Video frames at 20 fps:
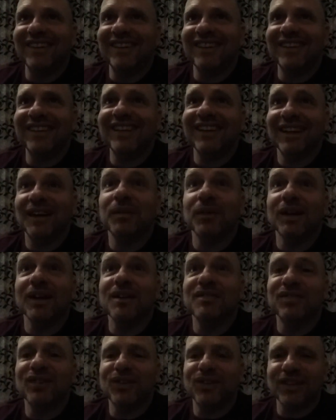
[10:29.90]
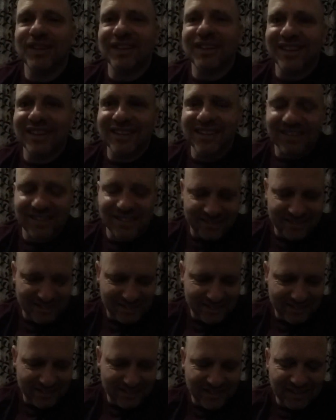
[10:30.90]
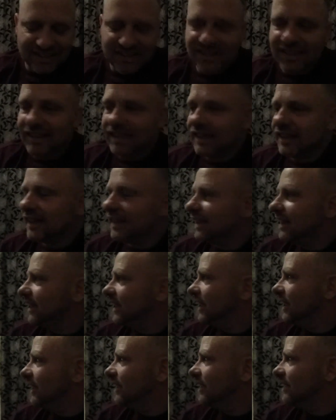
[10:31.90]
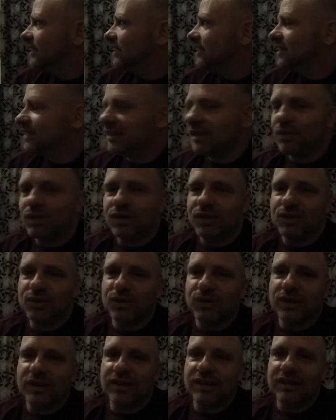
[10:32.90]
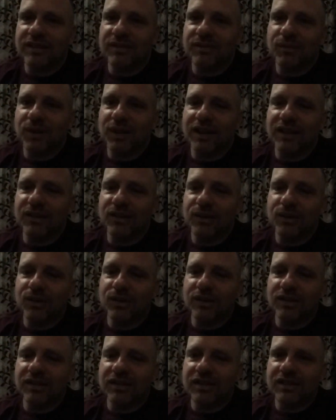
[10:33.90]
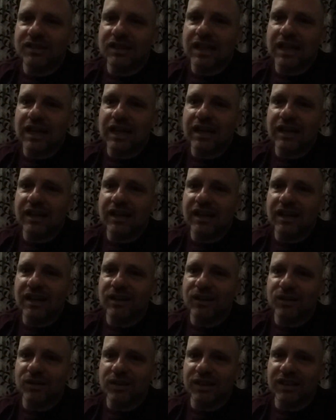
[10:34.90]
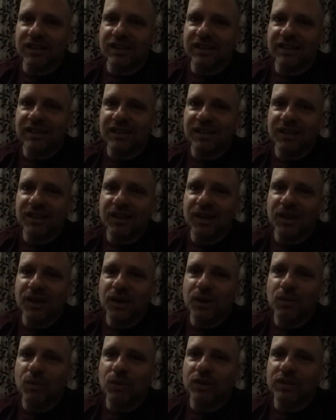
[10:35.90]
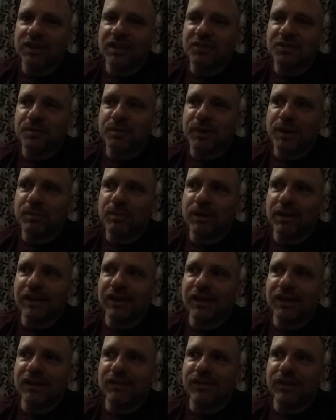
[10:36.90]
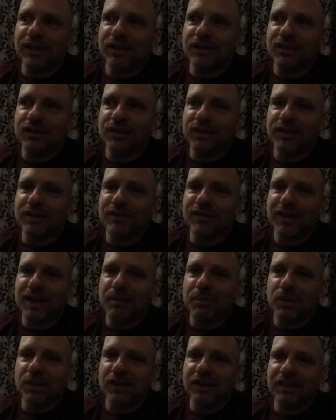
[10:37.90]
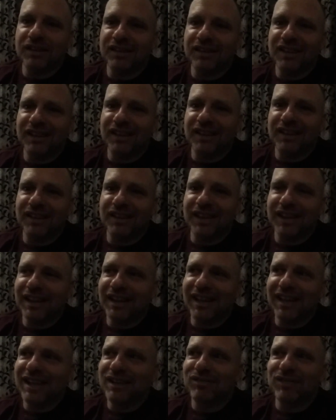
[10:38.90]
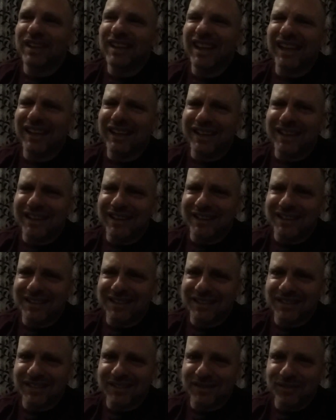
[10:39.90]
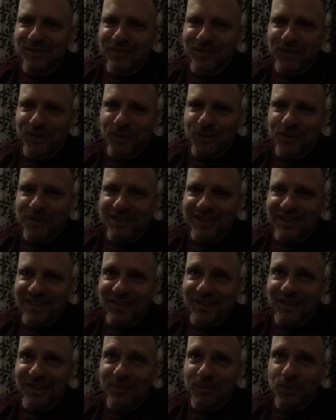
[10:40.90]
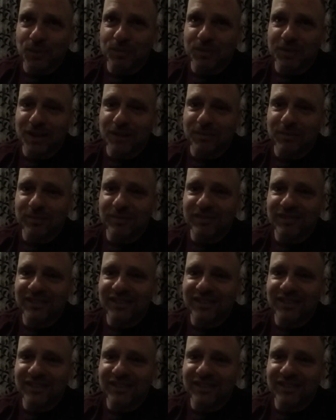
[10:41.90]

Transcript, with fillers: yeah. Yeah, we'll go Florida then, yeah. Yeah. Soul destroying when you're sat hungry, watching other people eating around you in the family. Uh, even Indy's food today I warmed up.